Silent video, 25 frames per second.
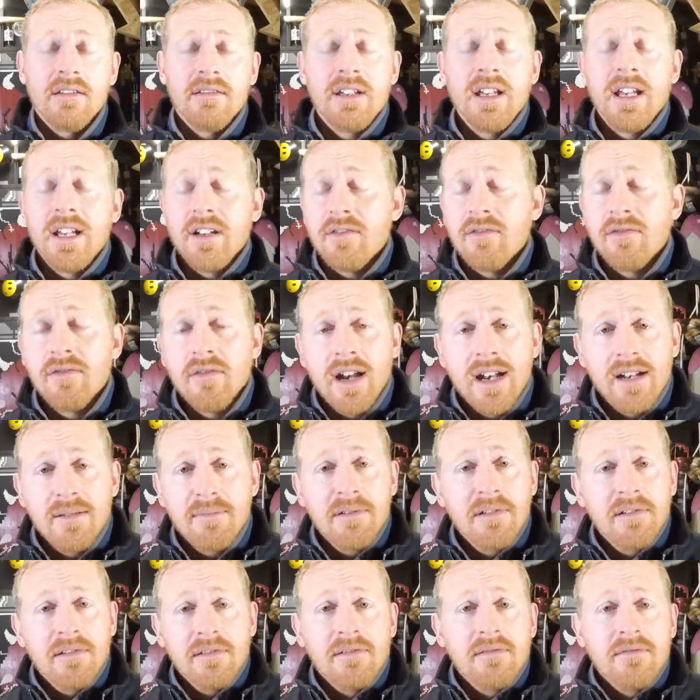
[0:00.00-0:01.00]

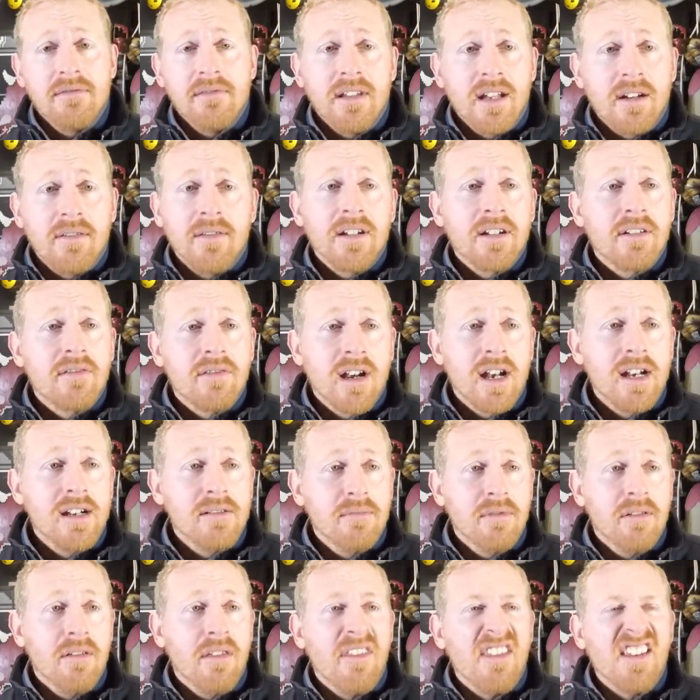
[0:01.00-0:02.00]
incredible. They're
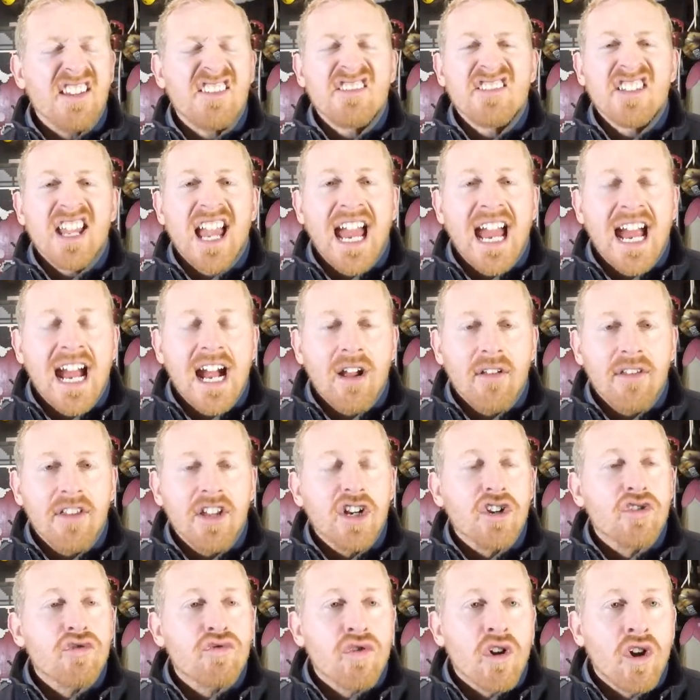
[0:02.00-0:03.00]
incredible. The sound, the
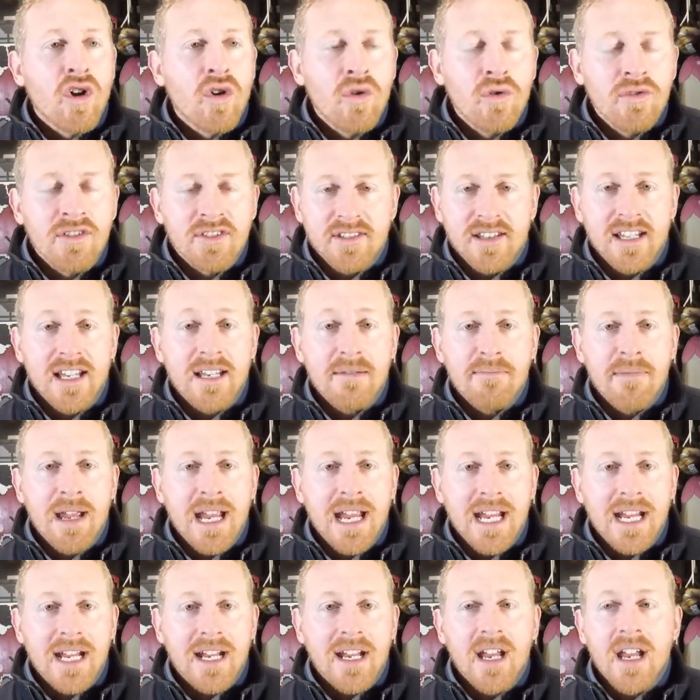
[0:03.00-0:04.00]
groans they
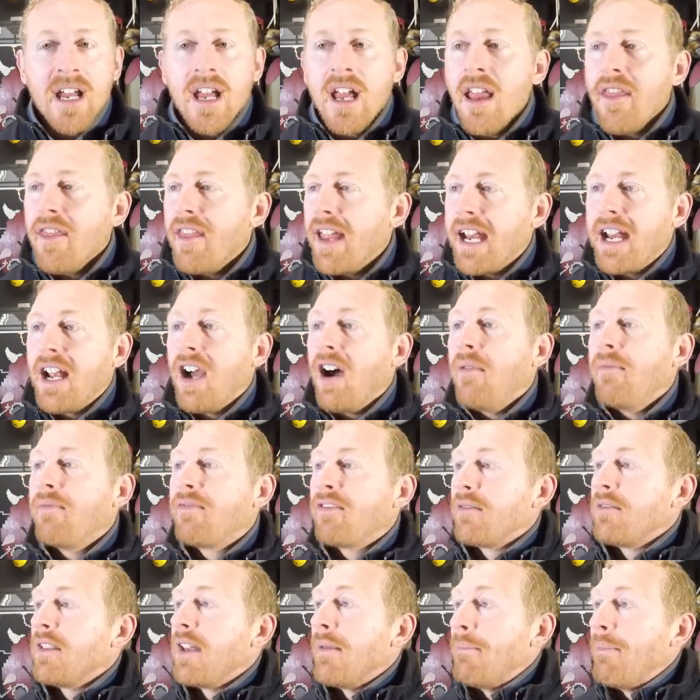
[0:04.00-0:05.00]
make. They come
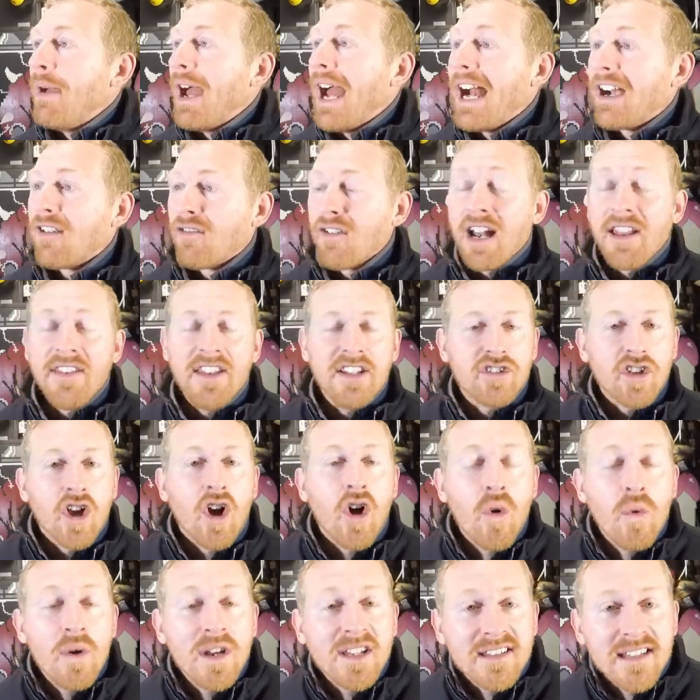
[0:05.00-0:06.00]
from the background. There's
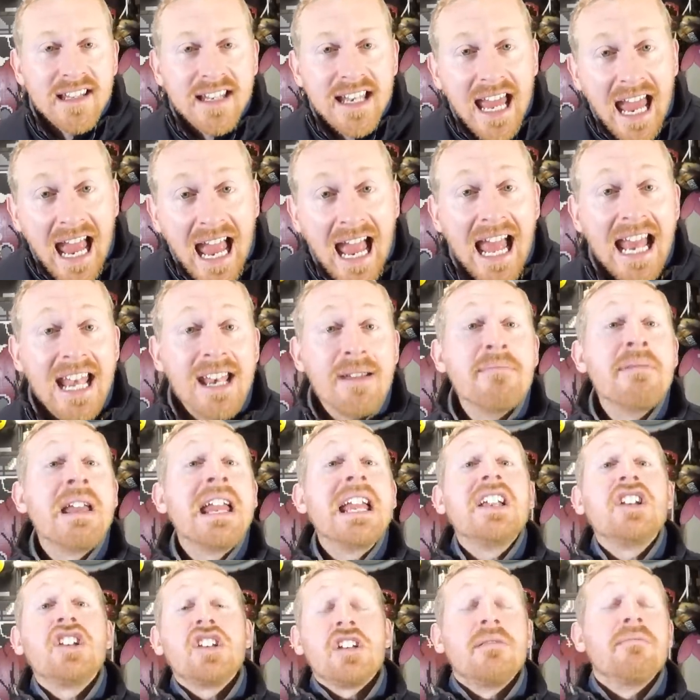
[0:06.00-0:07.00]
always an
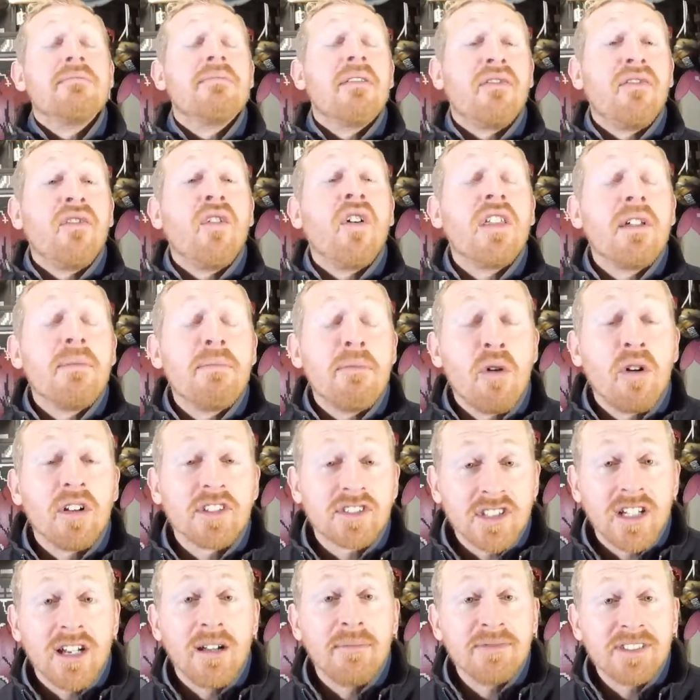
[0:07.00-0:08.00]
animation before the
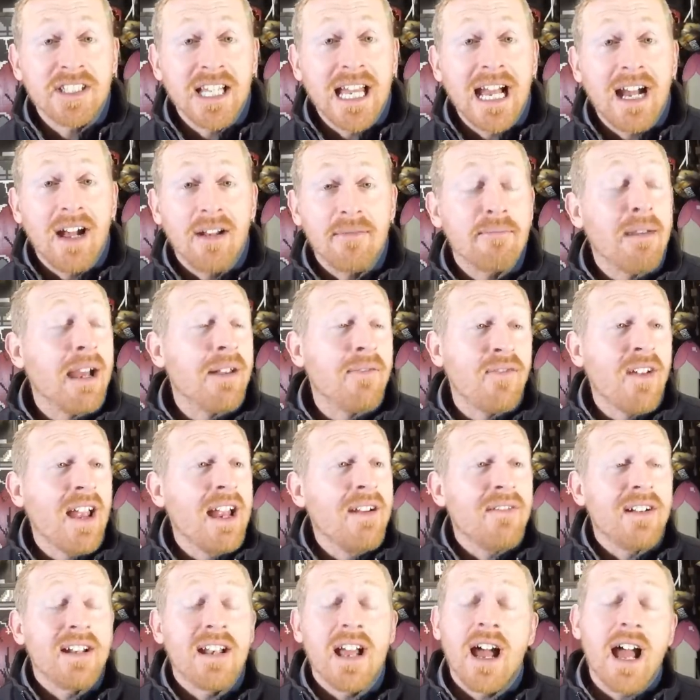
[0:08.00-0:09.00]
boss comes out. My
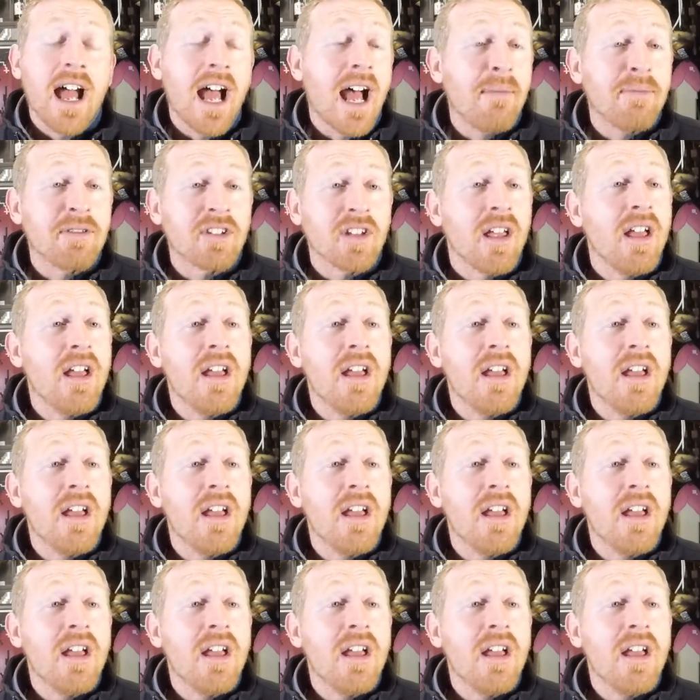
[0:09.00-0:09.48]
favorite has